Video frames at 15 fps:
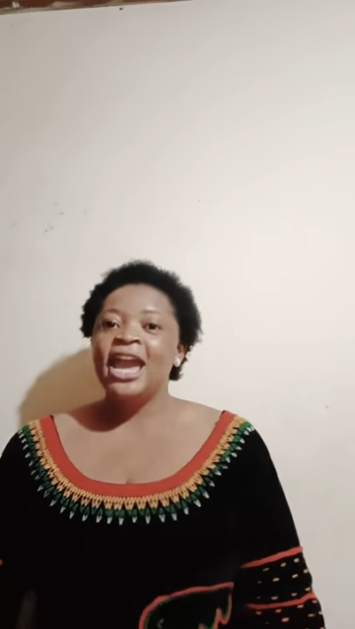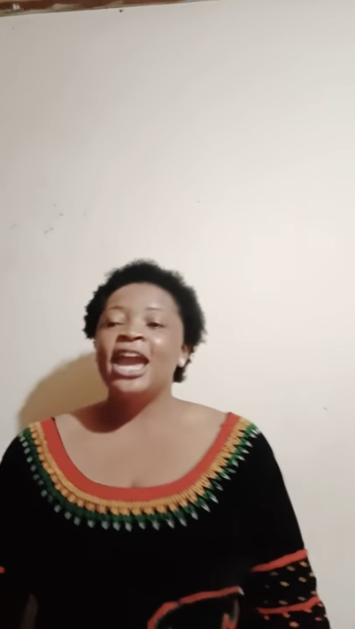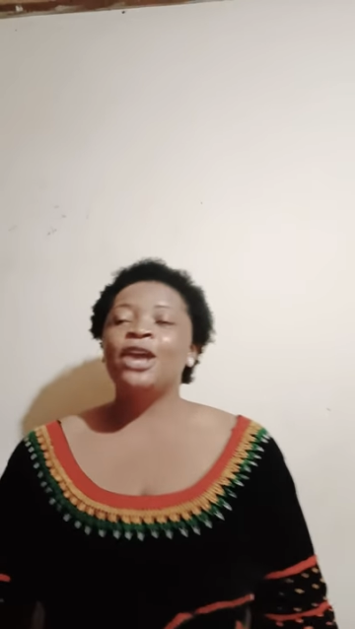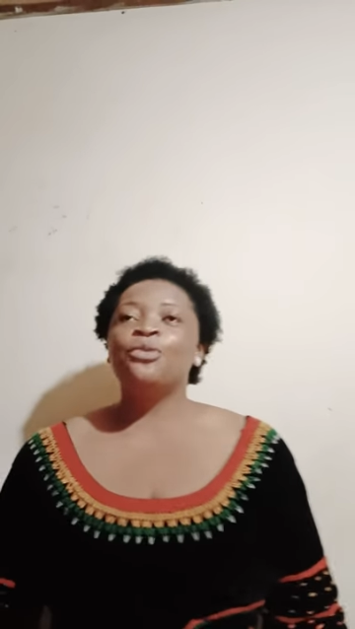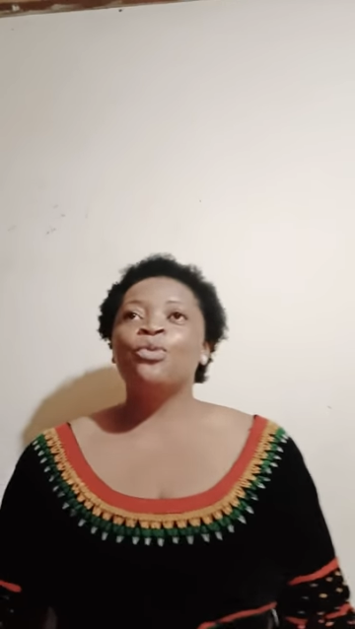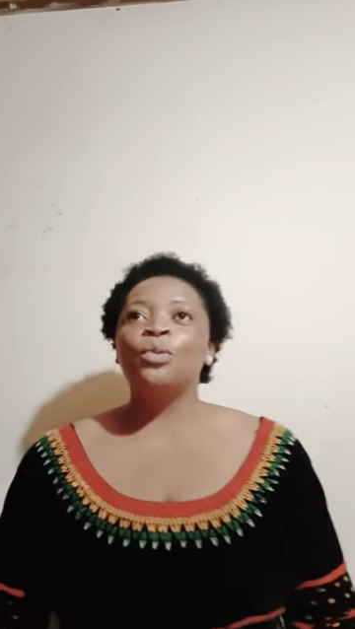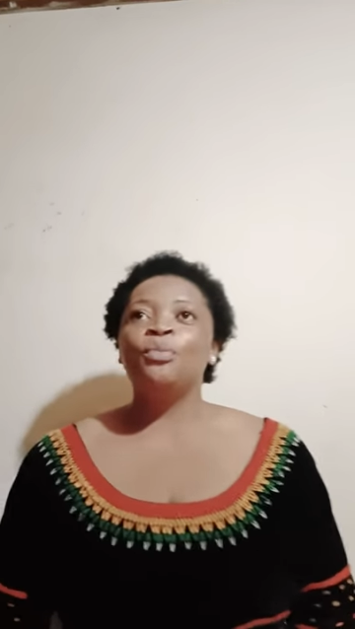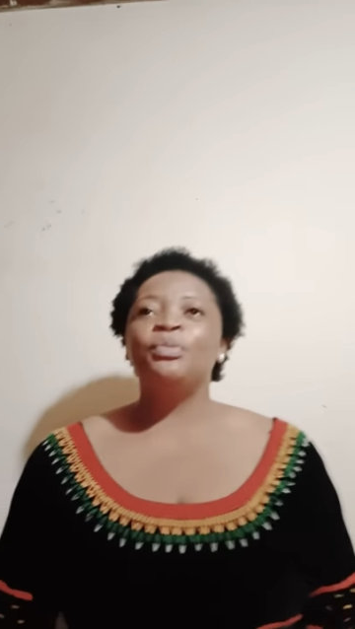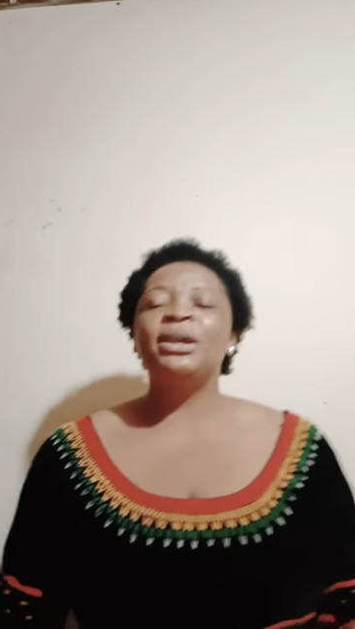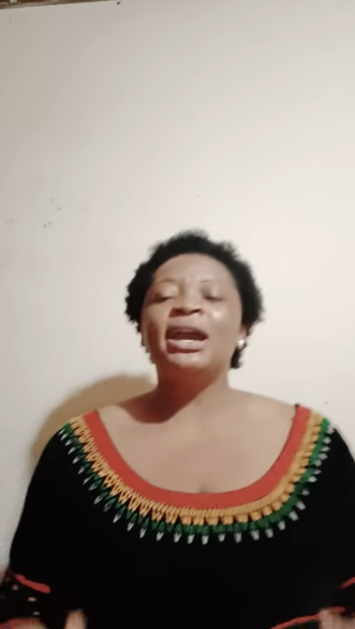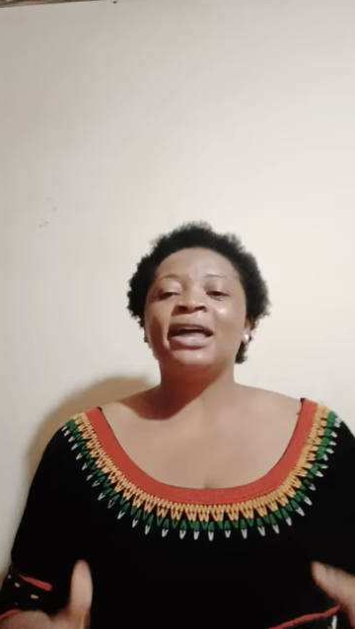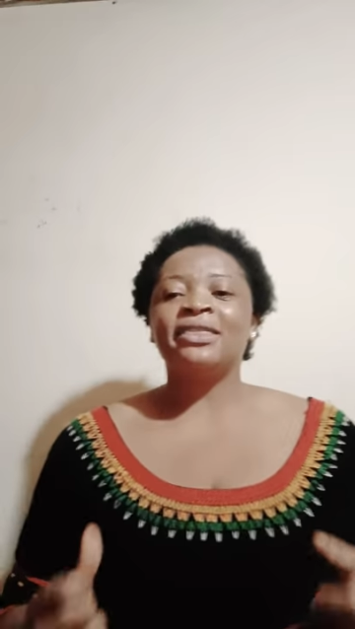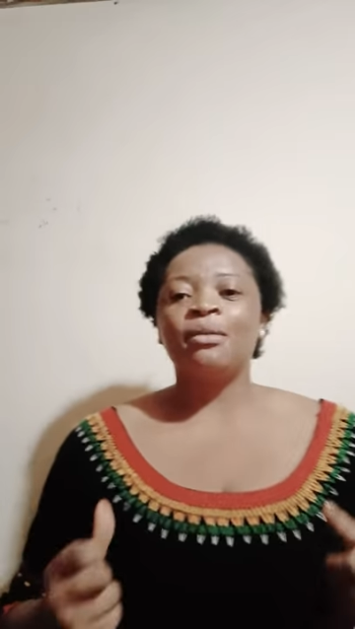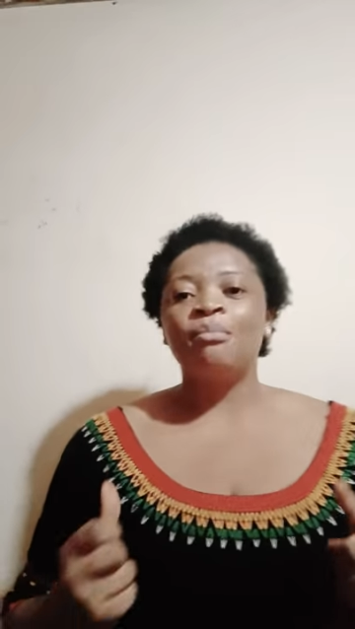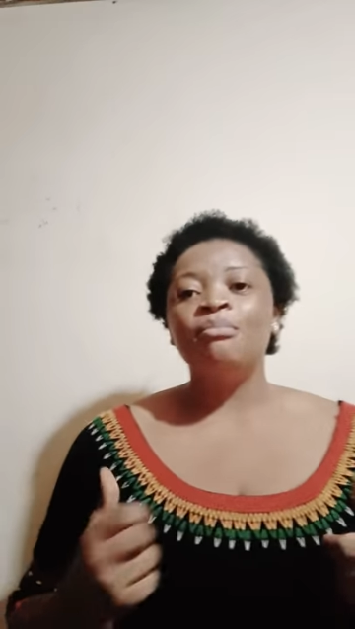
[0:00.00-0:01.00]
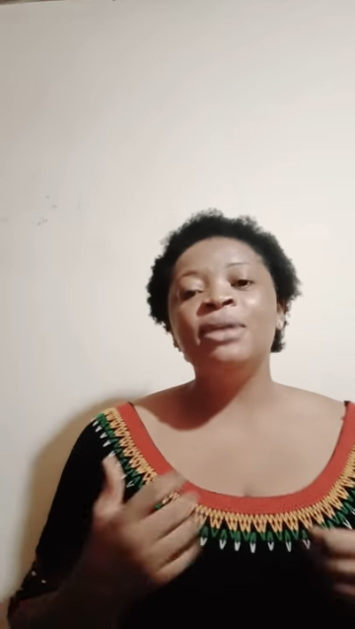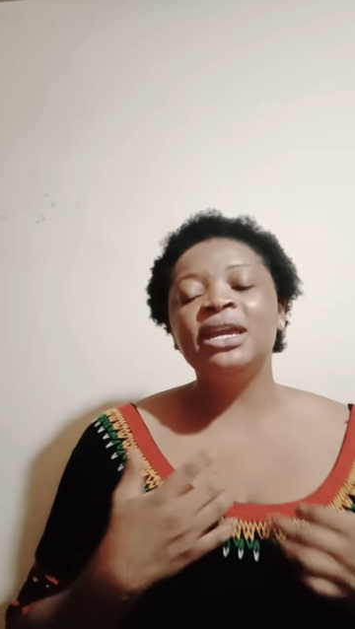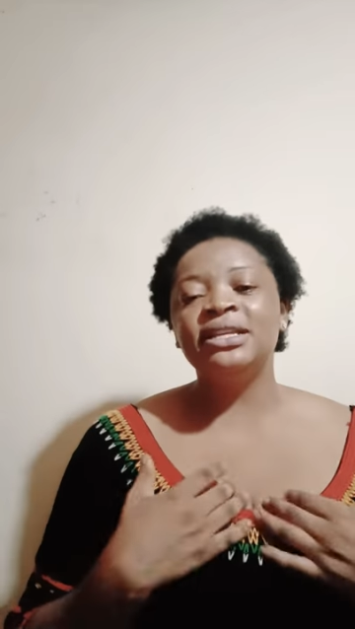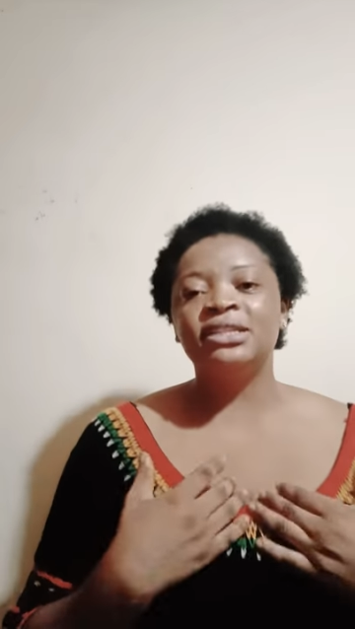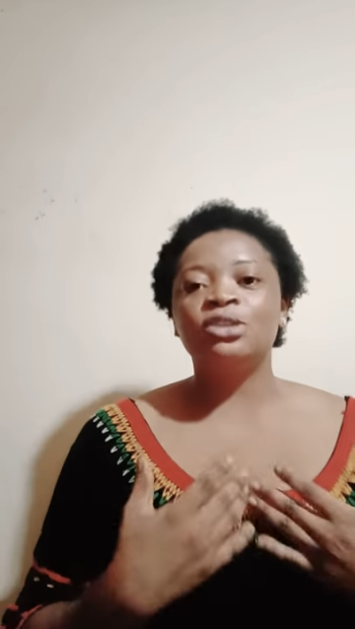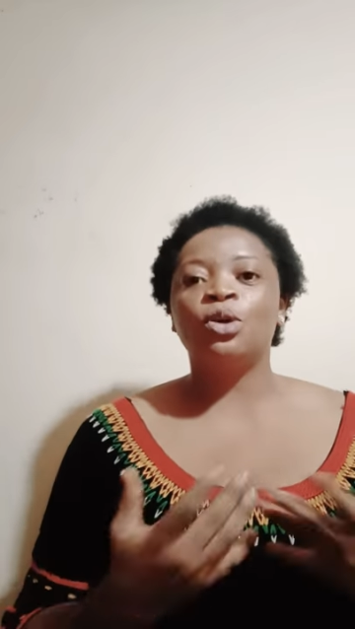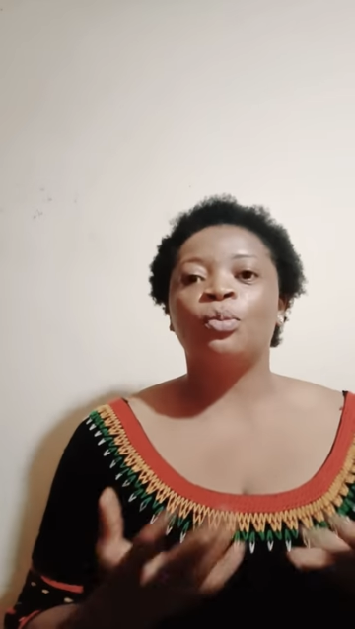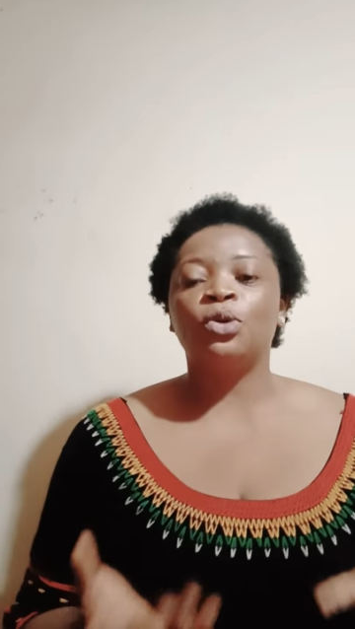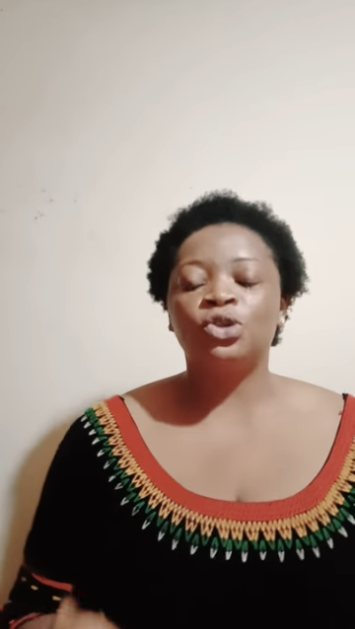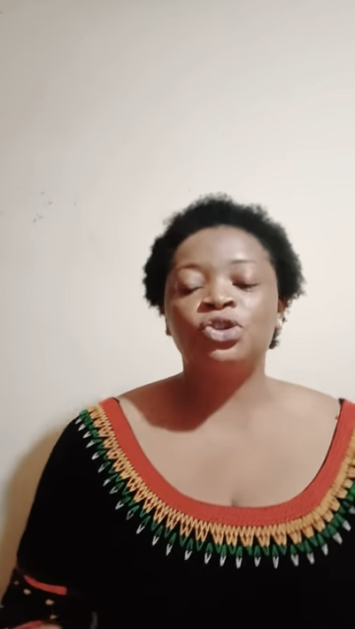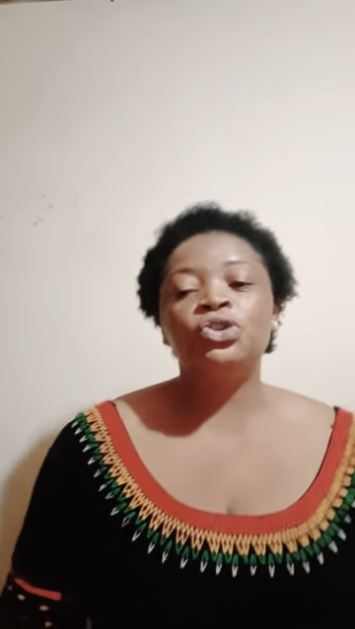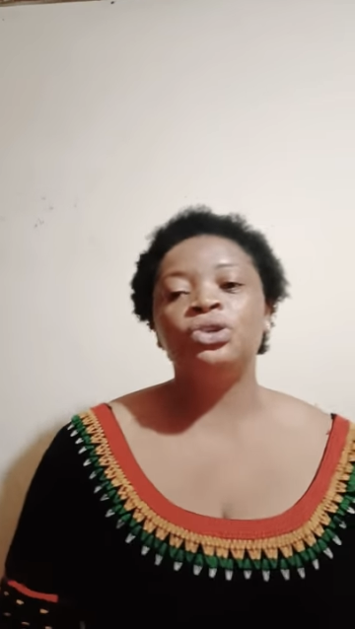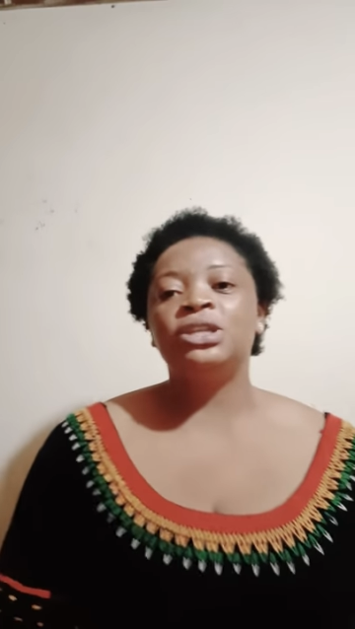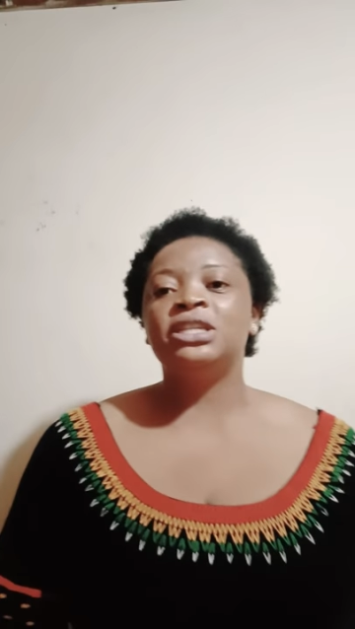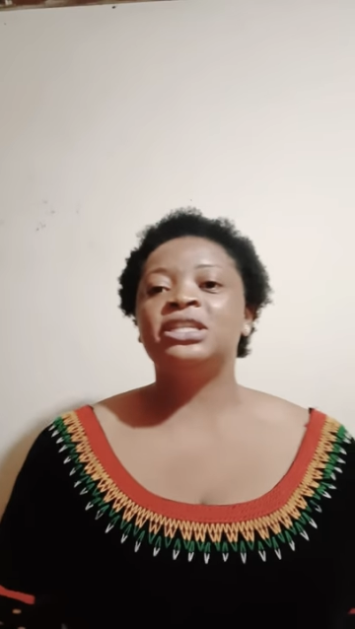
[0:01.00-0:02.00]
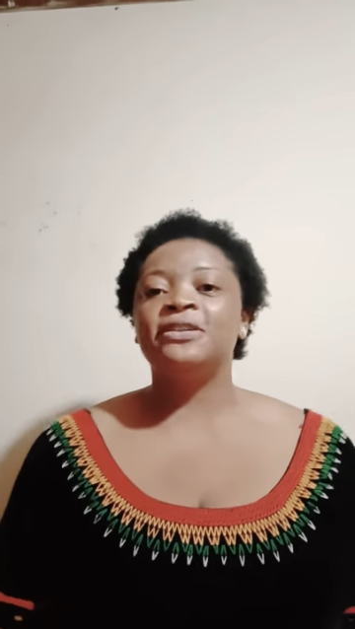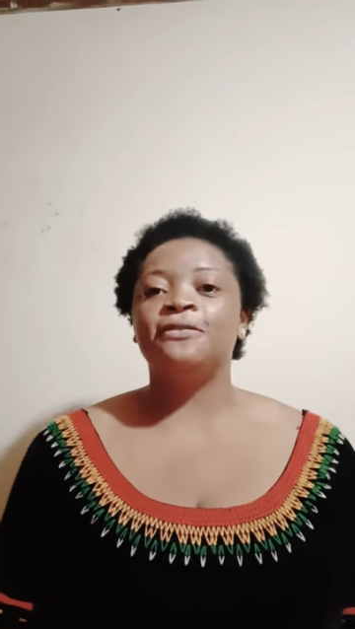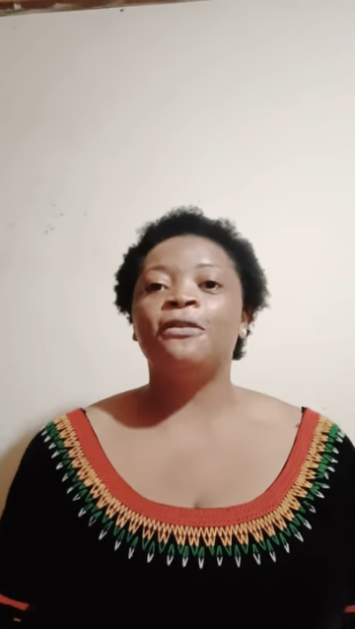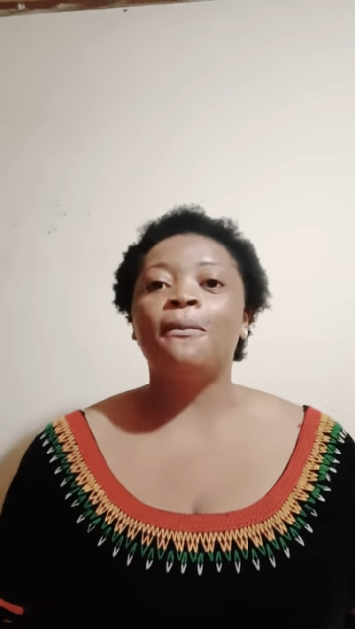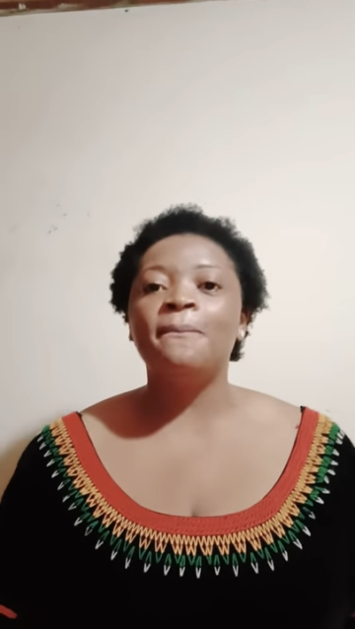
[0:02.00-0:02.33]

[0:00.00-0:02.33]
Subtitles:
It will be an amazing opportunity for